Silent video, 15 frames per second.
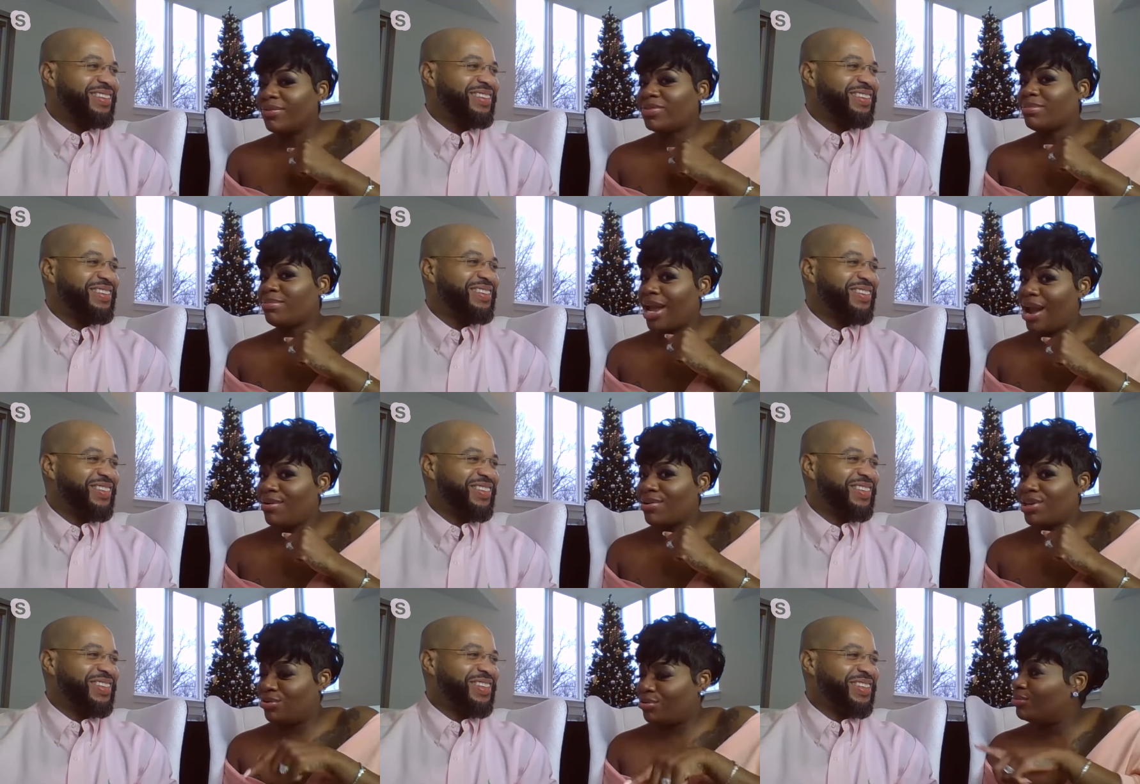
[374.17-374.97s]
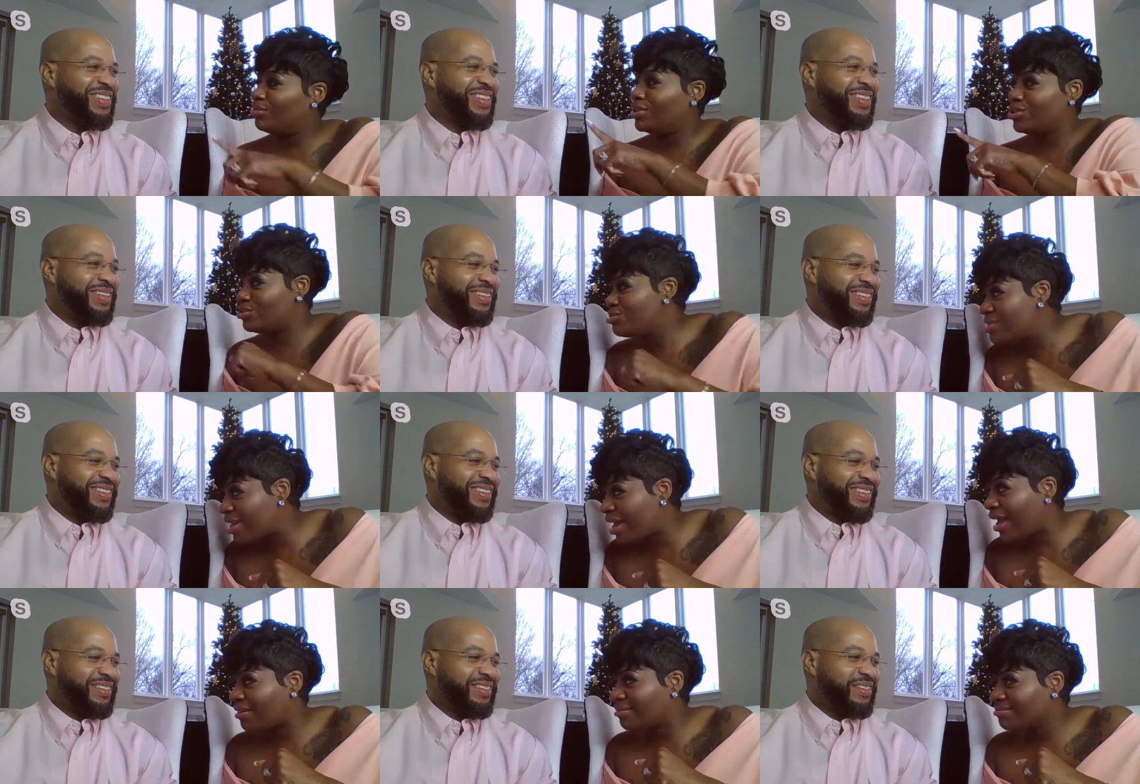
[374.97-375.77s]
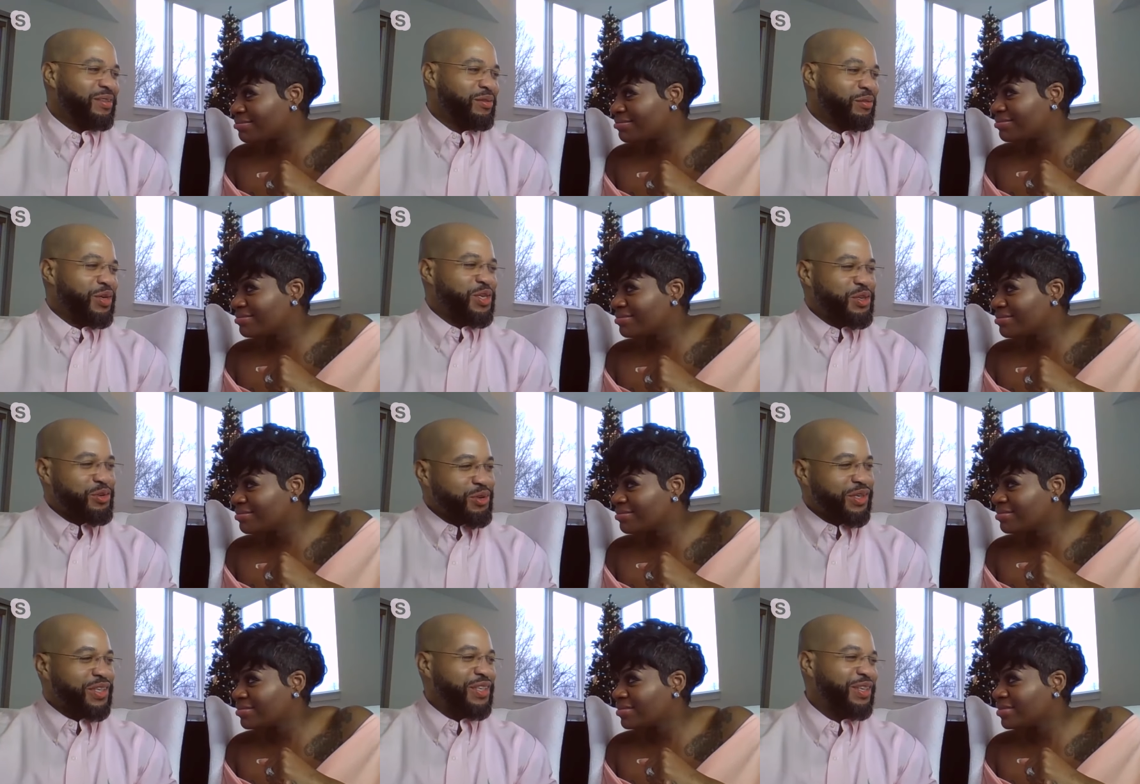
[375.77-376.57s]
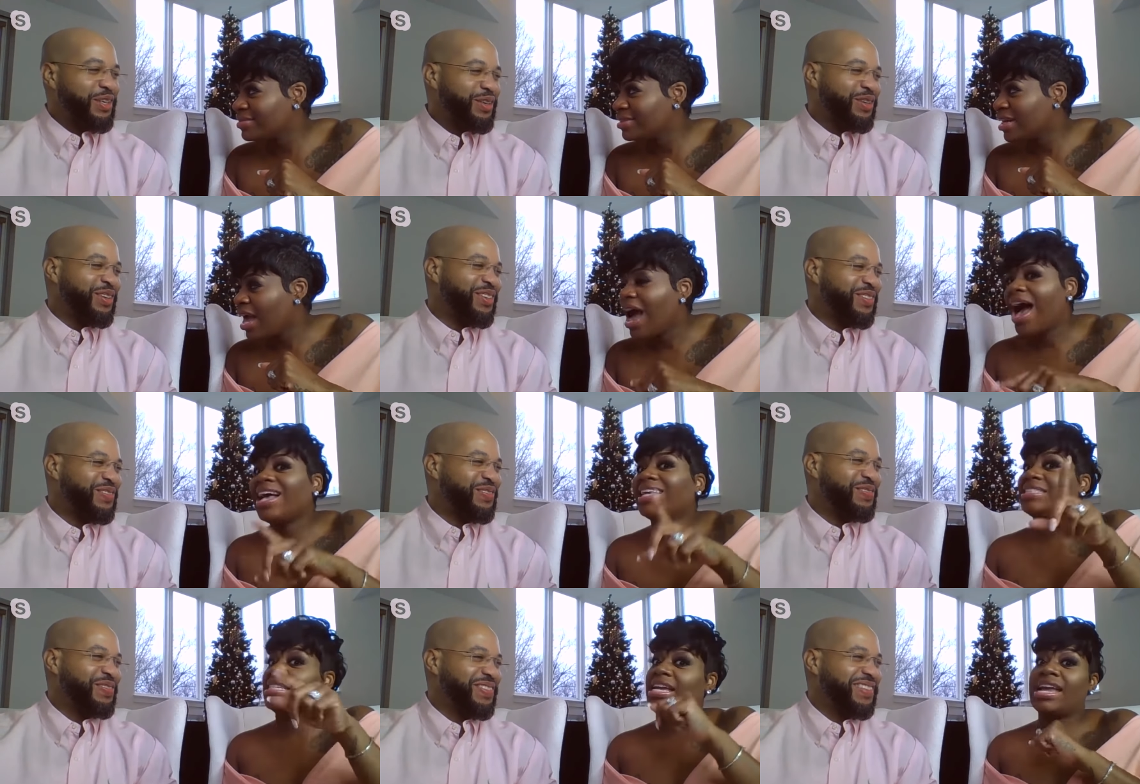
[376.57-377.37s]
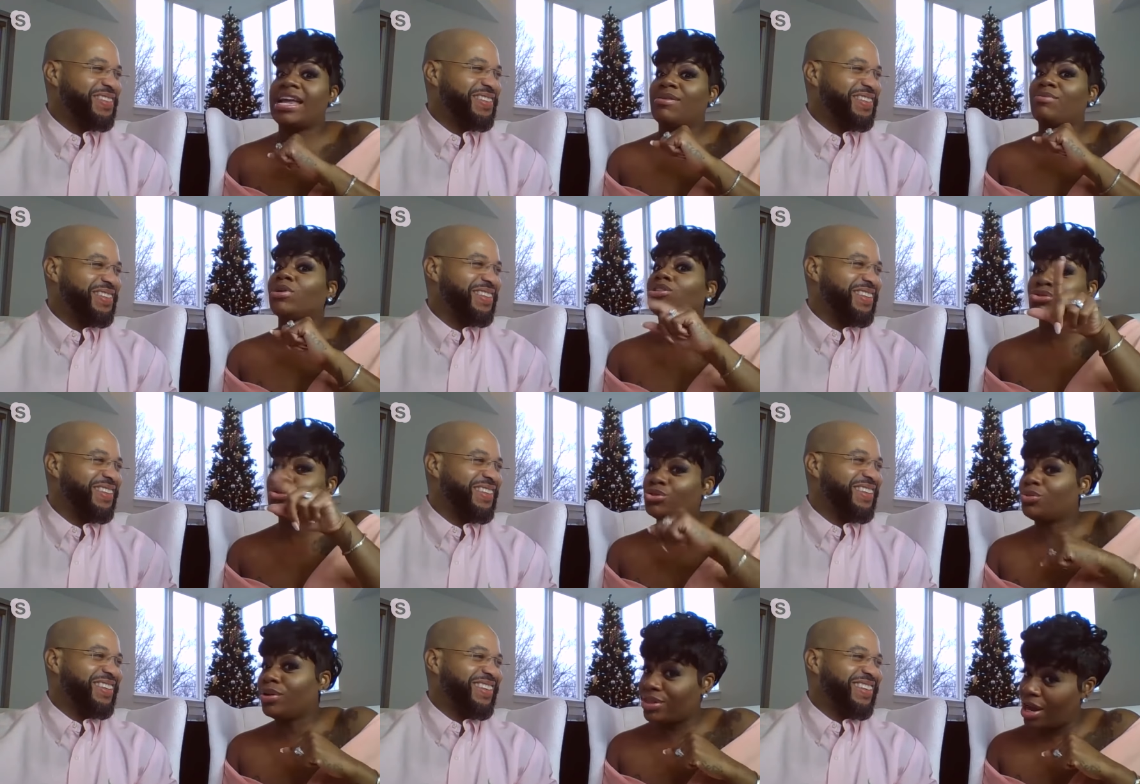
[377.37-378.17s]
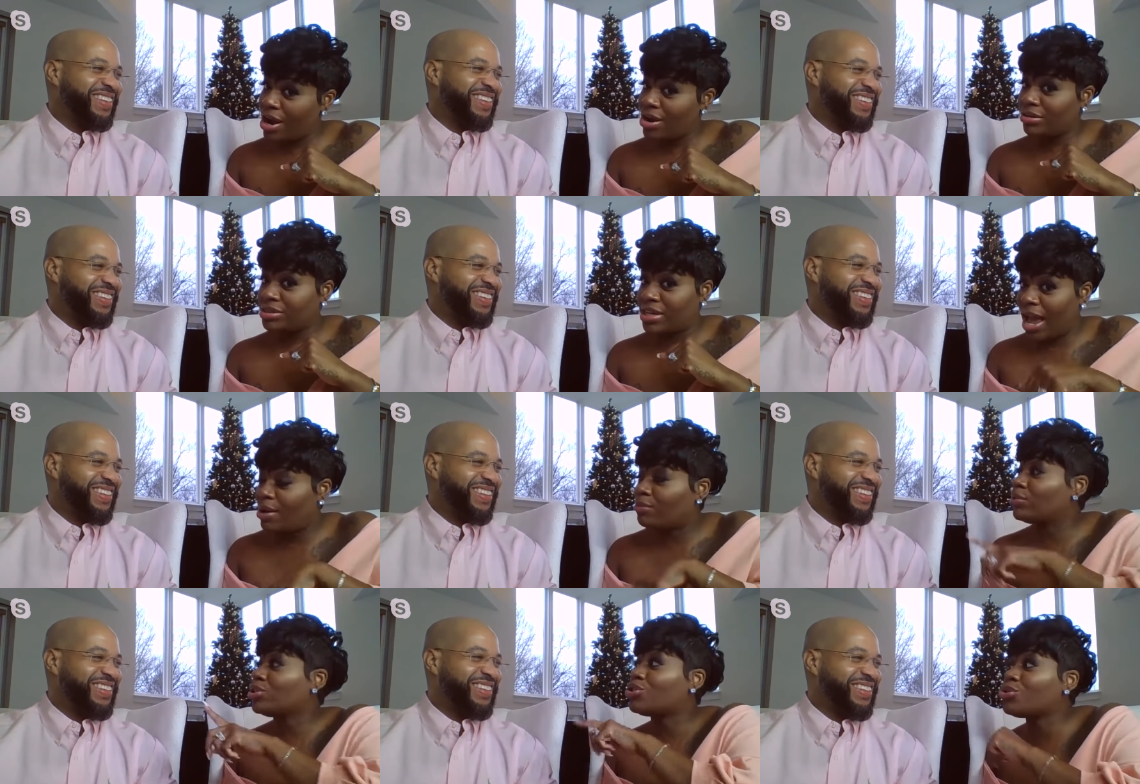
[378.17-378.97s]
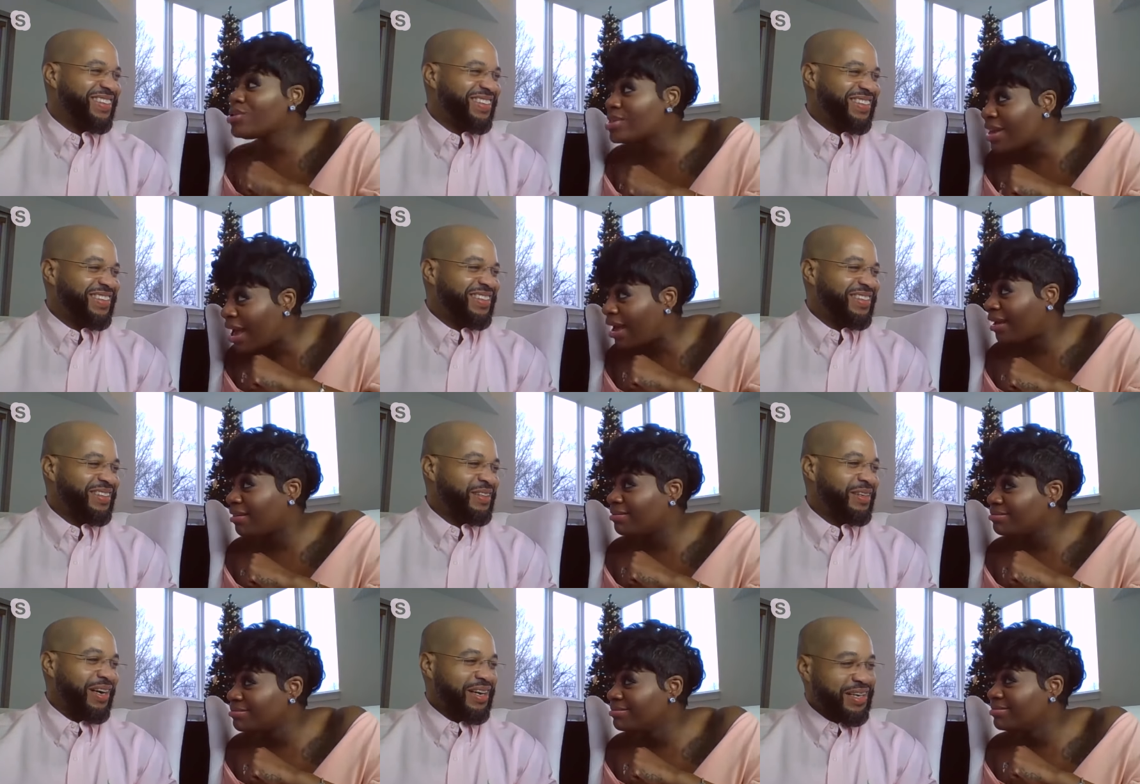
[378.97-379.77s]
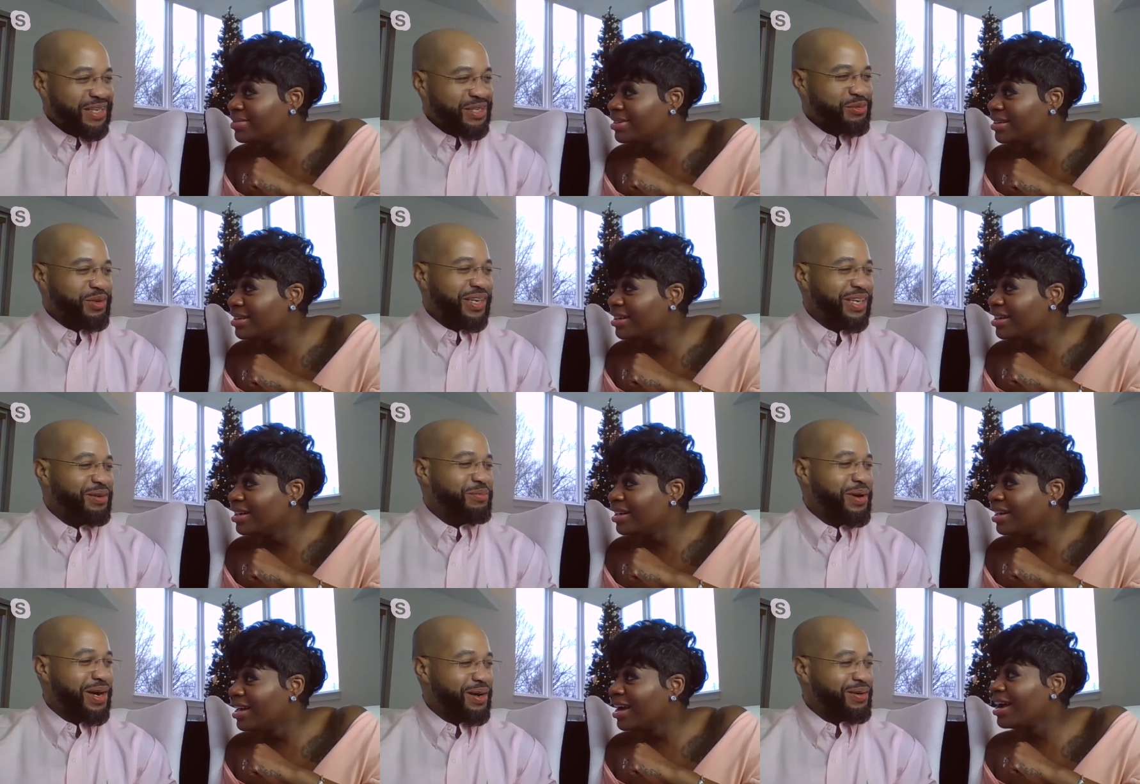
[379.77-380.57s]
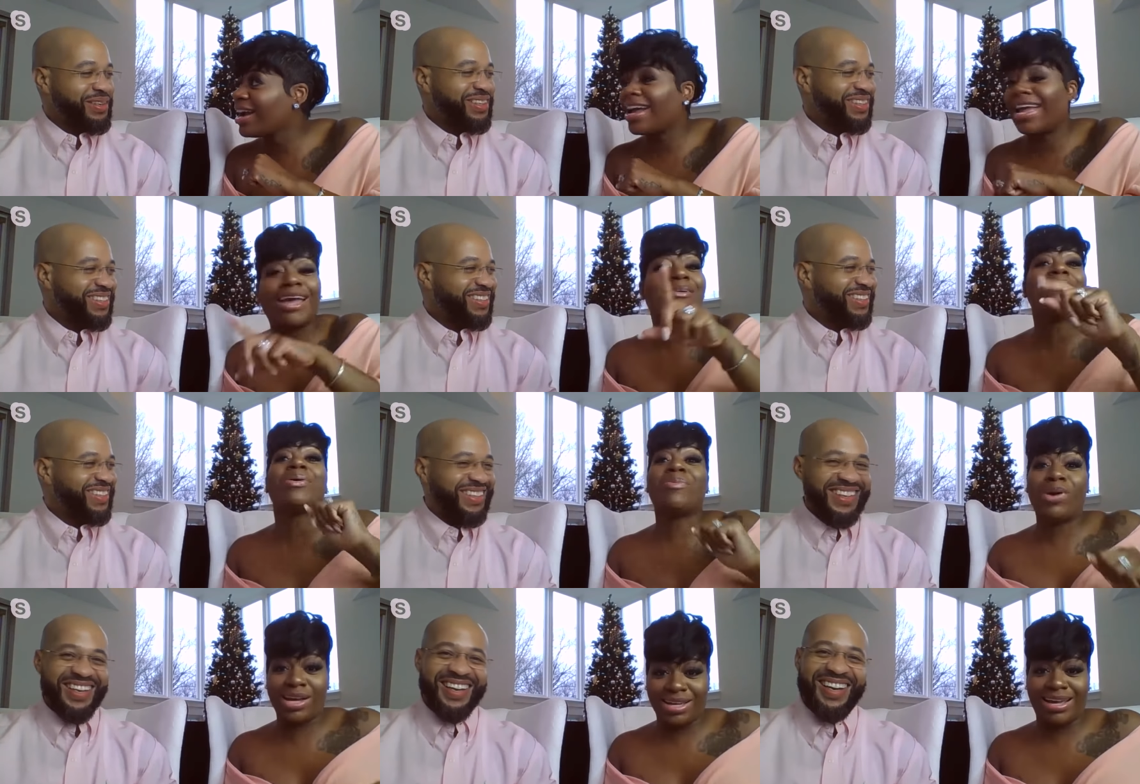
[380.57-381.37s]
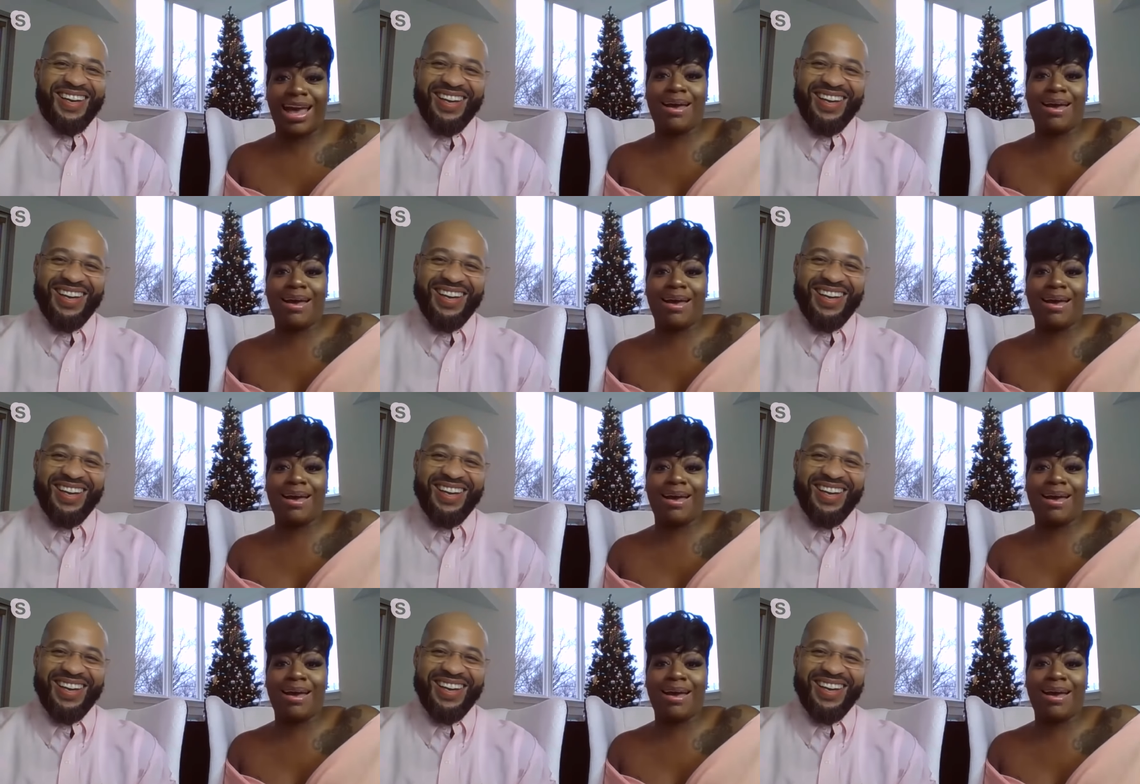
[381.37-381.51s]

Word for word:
Speaker 1: you enough to marry you. And what'd you say?
Speaker 2: What you want to do?
Speaker 1: I said, What you doing Thursday? What you say?
Speaker 2: I guess we're getting married.
Speaker 1: And we got